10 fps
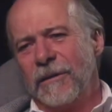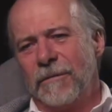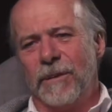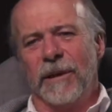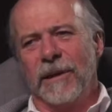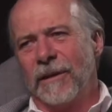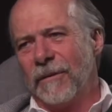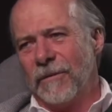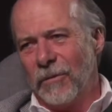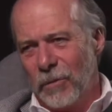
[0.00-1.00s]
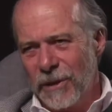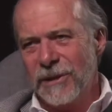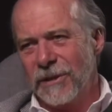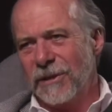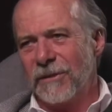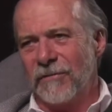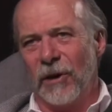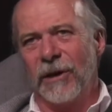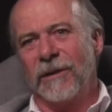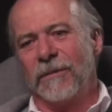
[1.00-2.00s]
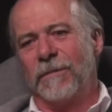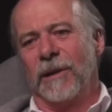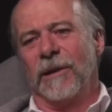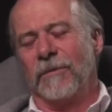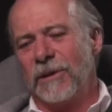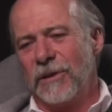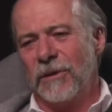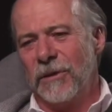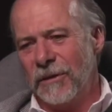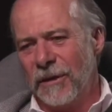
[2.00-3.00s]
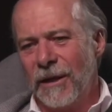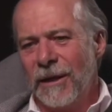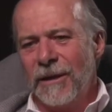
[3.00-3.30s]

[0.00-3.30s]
the compelling reasons, finding the compelling return,